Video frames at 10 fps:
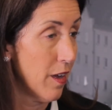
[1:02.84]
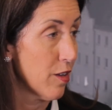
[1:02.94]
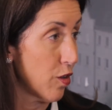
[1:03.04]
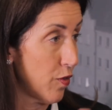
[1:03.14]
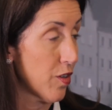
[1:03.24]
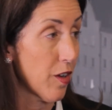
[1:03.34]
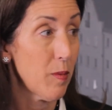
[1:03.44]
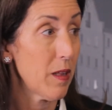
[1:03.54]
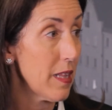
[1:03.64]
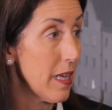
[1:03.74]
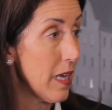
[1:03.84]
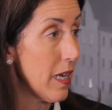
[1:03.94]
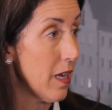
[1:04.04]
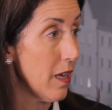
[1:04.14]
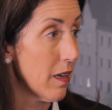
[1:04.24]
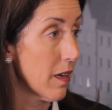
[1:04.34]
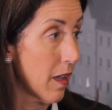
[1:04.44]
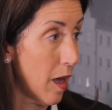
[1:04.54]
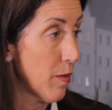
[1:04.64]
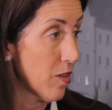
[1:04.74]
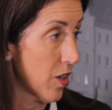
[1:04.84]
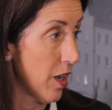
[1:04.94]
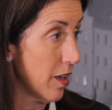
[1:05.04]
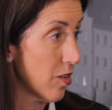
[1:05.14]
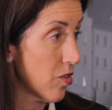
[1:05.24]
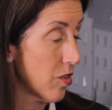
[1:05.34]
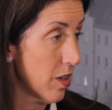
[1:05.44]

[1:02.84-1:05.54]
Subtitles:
So if you talk about the E, climate change